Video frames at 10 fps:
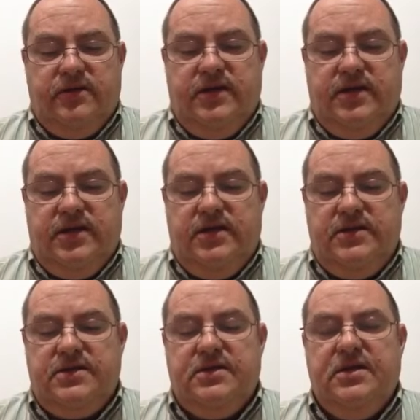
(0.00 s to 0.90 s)
on the
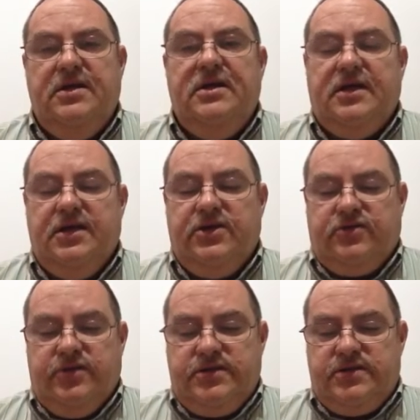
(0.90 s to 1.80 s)
needs,
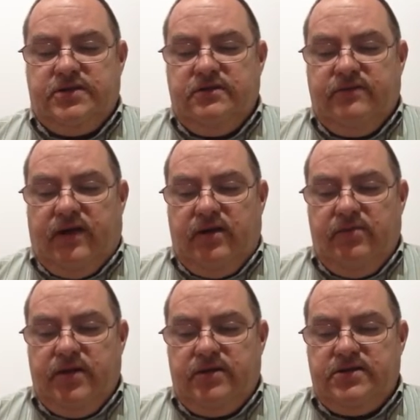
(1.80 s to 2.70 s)
interests, and
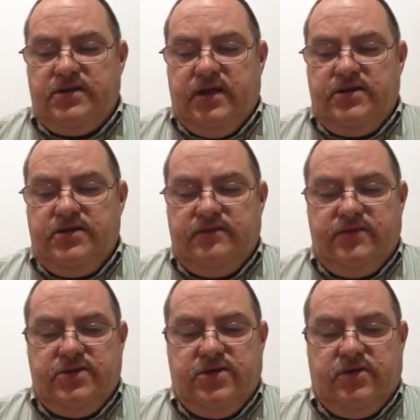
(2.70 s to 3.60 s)
developmental stages of
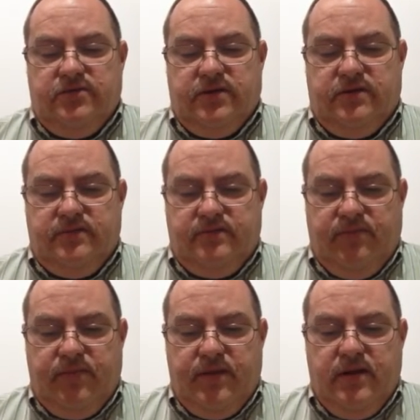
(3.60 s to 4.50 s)
the children.
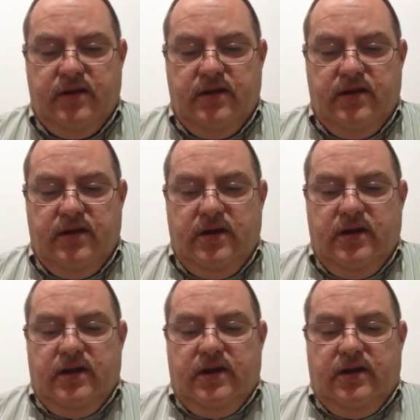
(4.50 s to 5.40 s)

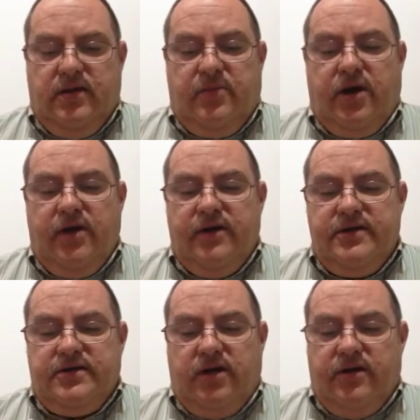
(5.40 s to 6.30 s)
In
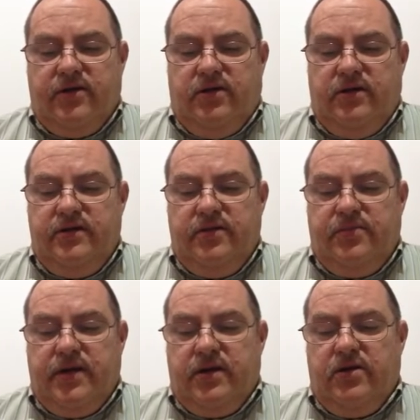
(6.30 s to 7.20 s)
Libari's article in the
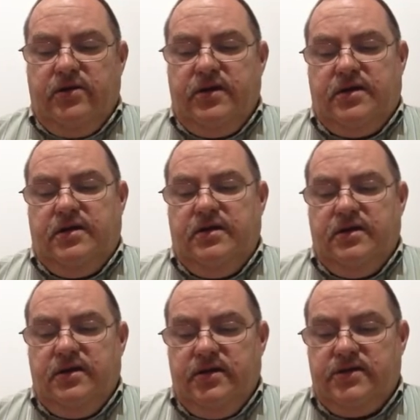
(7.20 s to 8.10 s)
Pedagogica
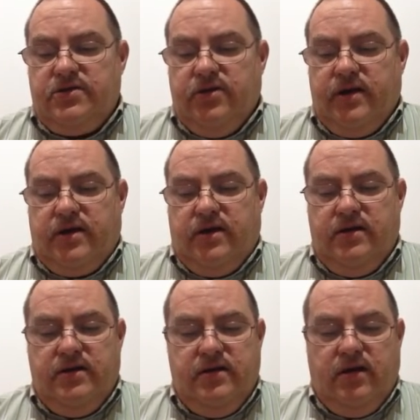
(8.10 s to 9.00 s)

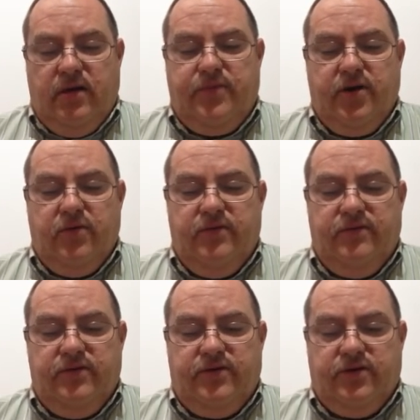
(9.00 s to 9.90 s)
Historica, a
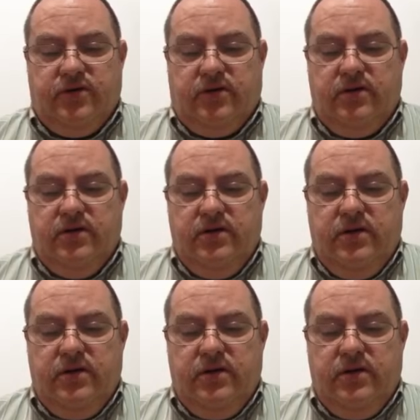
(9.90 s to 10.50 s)
peer-reviewed journal,